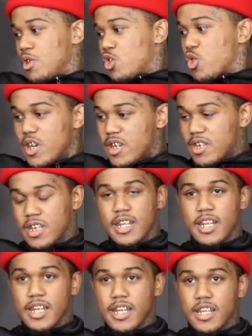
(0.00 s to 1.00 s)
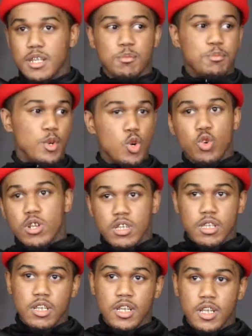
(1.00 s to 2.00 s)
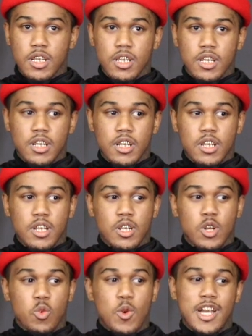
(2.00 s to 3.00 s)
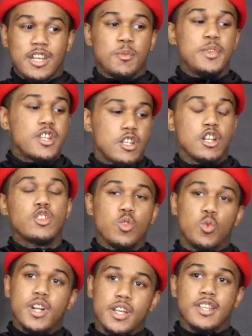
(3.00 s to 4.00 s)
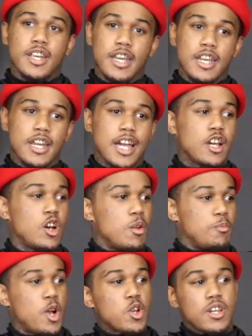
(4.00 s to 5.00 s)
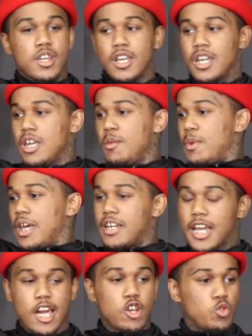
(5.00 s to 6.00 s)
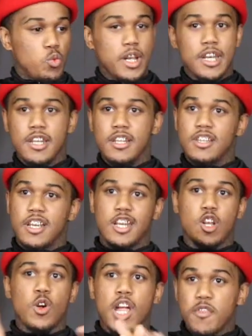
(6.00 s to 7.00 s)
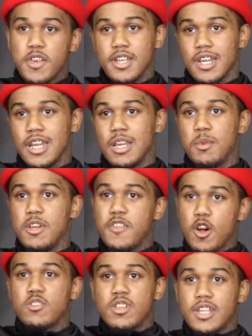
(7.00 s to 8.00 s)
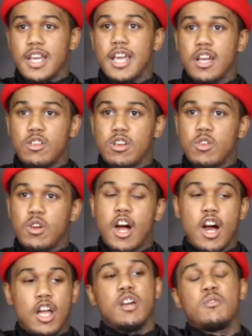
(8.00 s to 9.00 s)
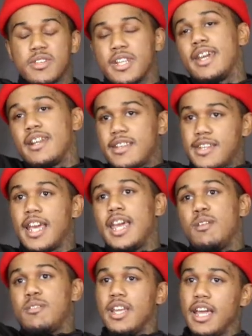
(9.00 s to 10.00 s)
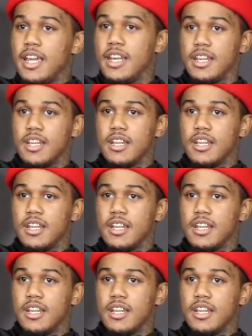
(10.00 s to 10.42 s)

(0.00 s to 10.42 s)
Christian, Buddha. Why just be stuck to one thing? I can go to Burger King, McDonald's, Whitney's, and know everything. Be versatile. You know, all of them saying the same thing.